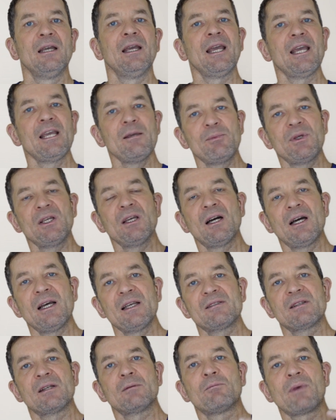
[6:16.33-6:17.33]

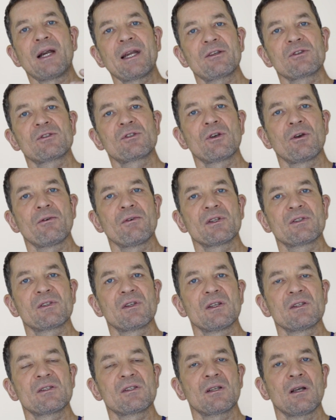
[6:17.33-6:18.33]
APIs and
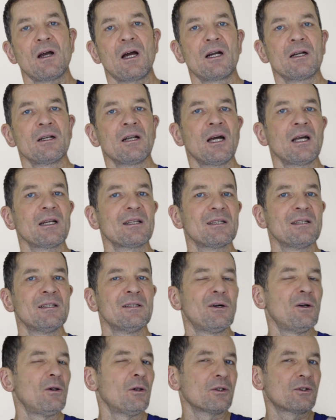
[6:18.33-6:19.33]
microservices are not
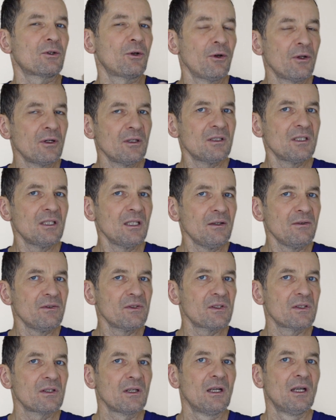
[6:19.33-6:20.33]

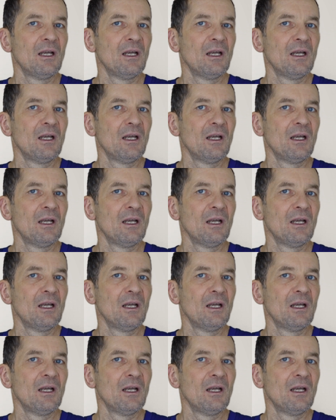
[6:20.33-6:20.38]
alternatives,